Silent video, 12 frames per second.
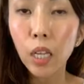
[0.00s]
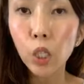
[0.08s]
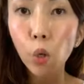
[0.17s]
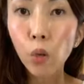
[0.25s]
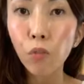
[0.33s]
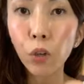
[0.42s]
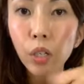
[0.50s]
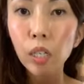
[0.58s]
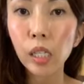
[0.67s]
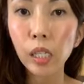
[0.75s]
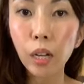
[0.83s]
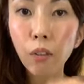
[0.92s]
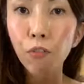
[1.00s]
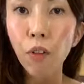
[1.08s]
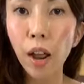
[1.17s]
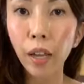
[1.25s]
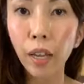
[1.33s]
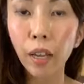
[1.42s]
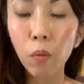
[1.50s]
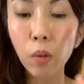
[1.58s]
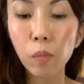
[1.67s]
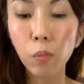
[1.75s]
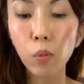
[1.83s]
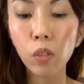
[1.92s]
So if you're going to stir fry it,
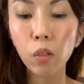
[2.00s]
what